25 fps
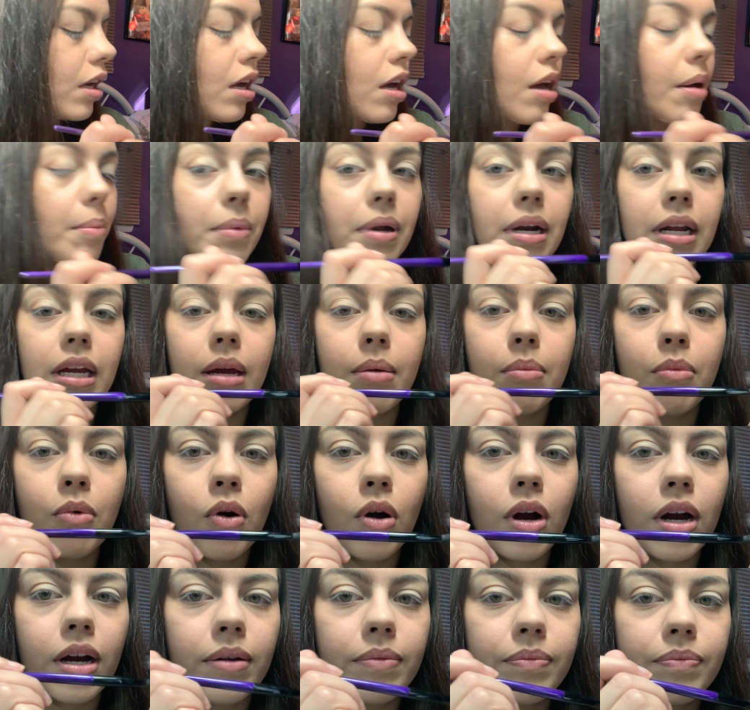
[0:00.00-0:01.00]
I'm going to get
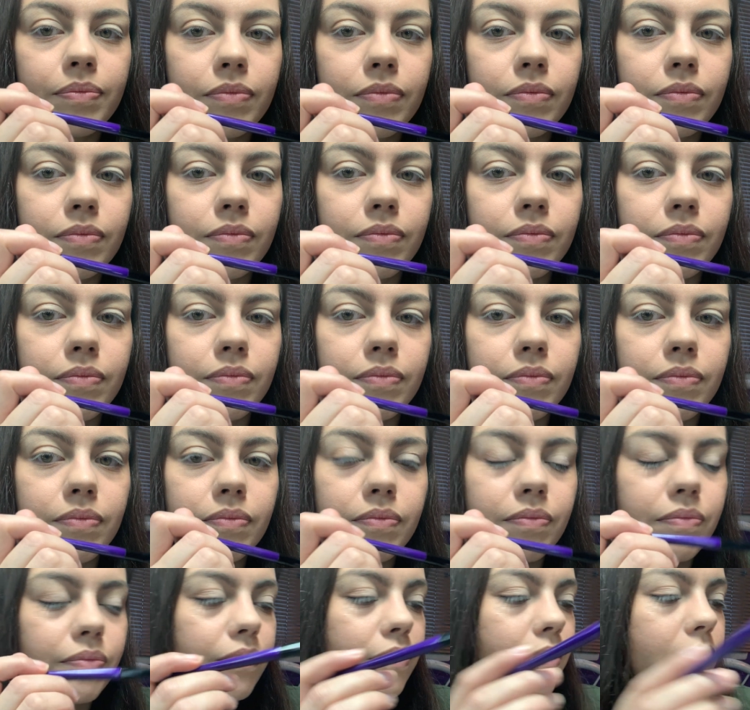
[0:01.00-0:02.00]
more.
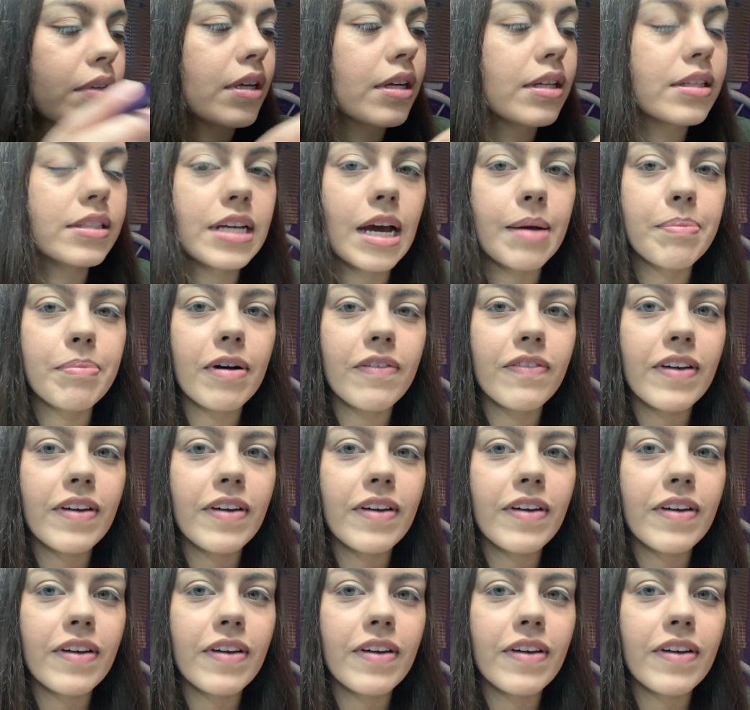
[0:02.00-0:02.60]
Tap off